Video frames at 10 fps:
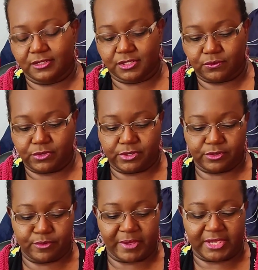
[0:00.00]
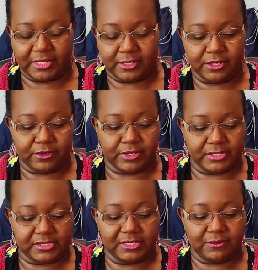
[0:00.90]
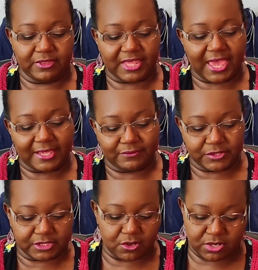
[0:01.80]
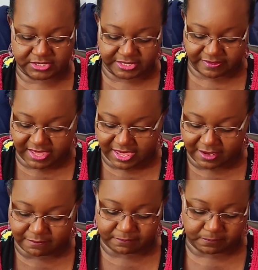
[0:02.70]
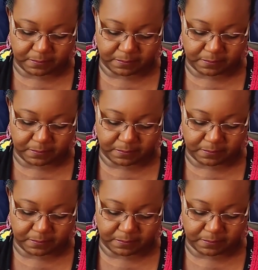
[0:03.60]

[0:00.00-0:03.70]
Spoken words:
So we're going to go back in here and see what's causing that.